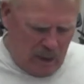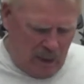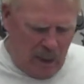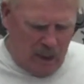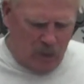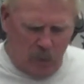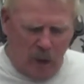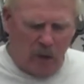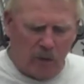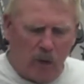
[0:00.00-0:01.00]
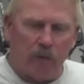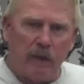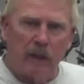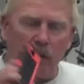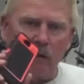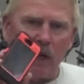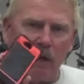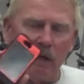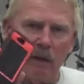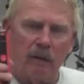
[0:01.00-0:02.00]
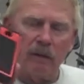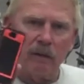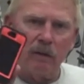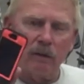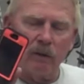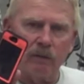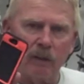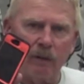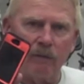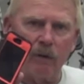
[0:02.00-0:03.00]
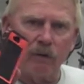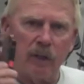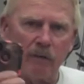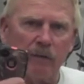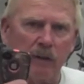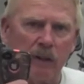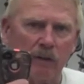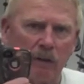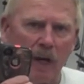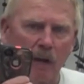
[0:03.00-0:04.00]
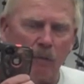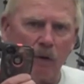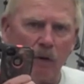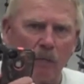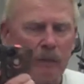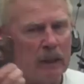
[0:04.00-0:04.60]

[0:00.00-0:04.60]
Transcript: And as we all know, your little cell phones have a video camera on them,